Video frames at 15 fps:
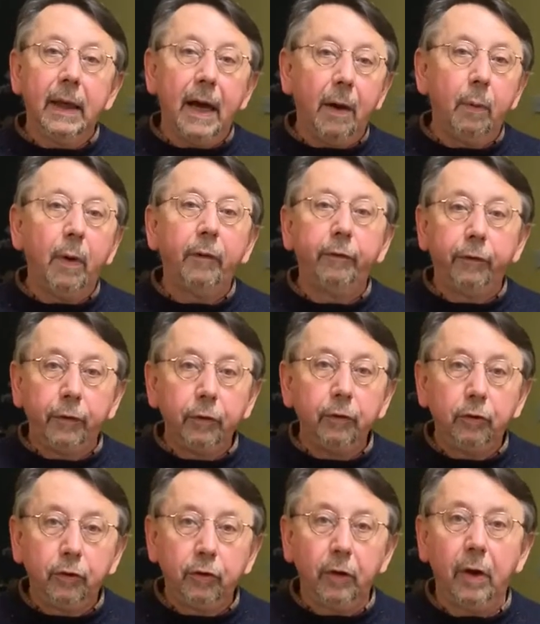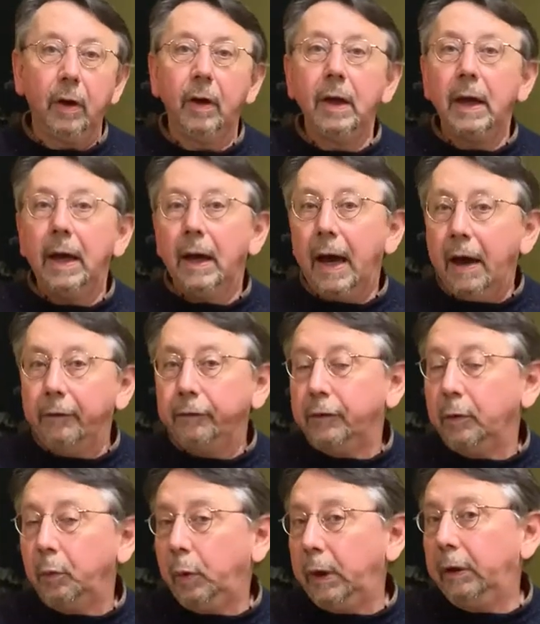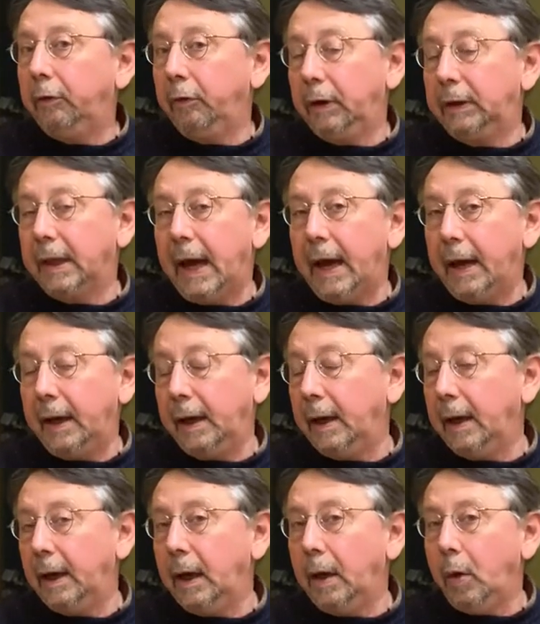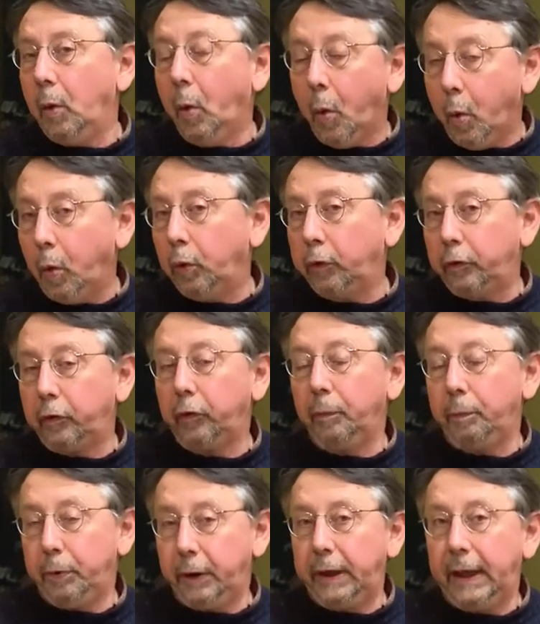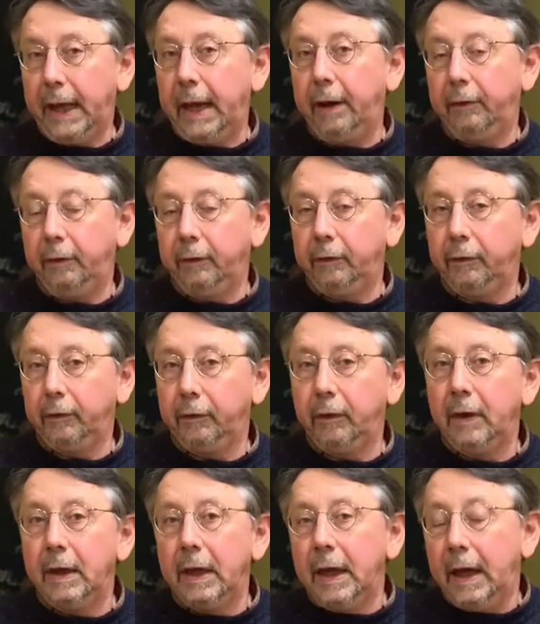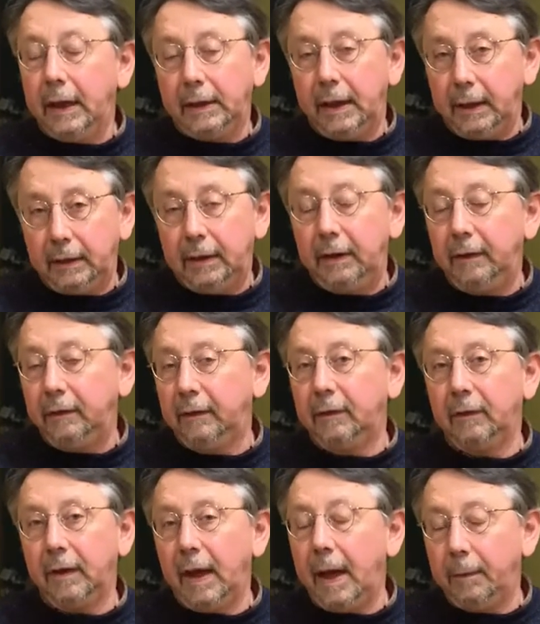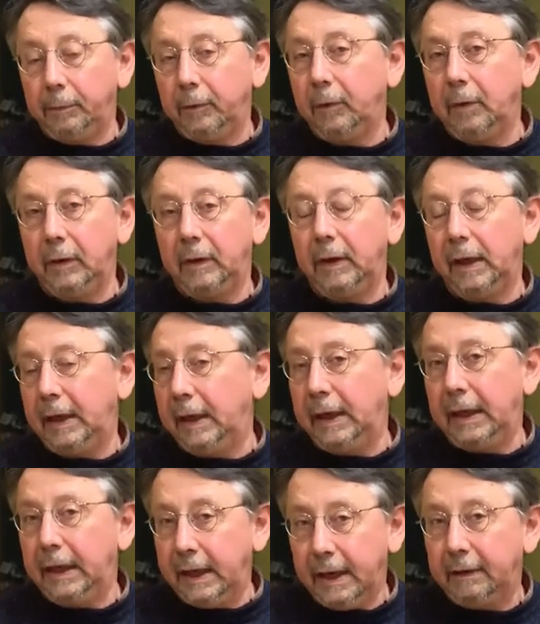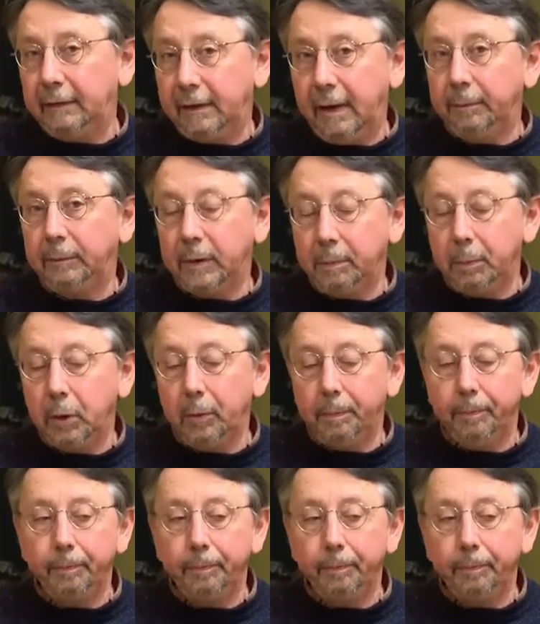our future after we retire also precarious, and that is absolutely unacceptable.